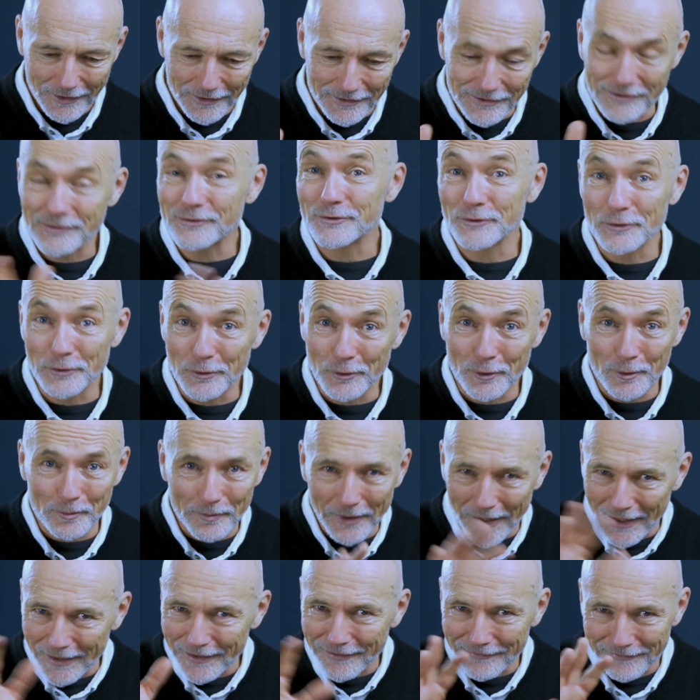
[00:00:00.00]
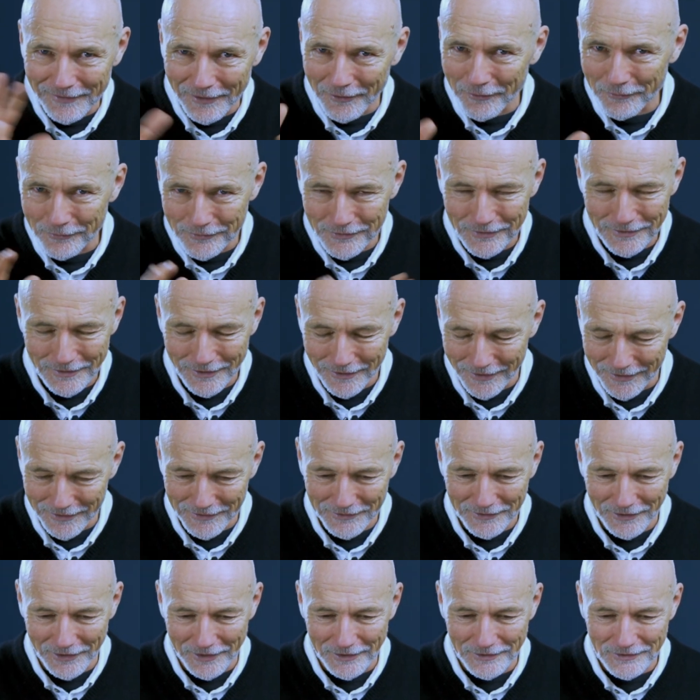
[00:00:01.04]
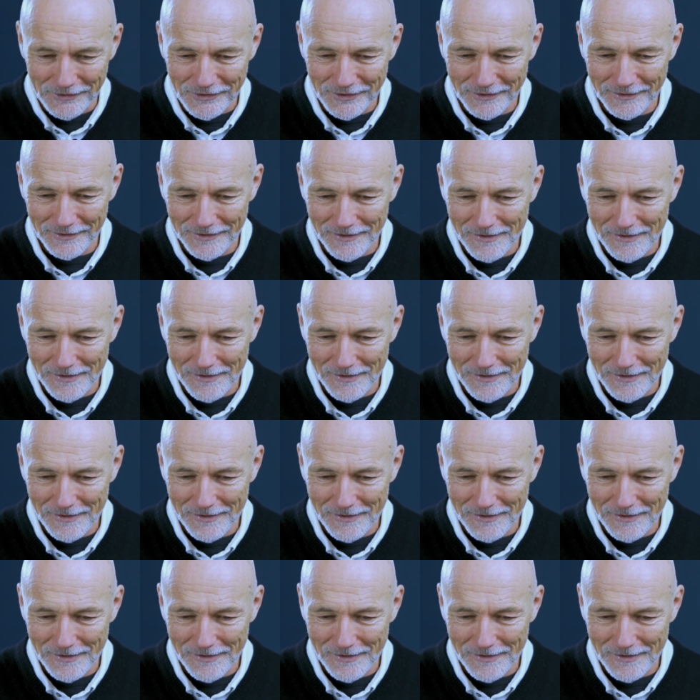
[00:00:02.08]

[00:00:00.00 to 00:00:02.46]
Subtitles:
Zoom, any of those kind of things,